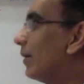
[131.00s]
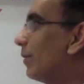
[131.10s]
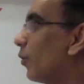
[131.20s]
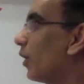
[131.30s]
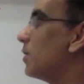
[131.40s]

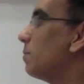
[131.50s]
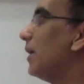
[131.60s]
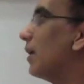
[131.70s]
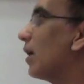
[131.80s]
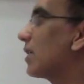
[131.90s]
What is
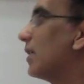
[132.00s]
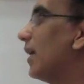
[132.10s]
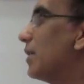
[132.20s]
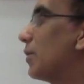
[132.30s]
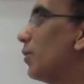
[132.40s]
being
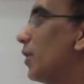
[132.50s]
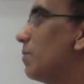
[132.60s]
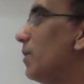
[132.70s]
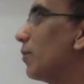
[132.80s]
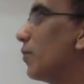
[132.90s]
oxidized and what
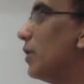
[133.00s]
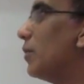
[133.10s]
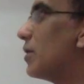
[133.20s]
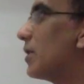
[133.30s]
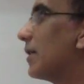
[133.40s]
is being
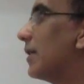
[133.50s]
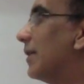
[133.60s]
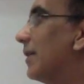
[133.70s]
reduced?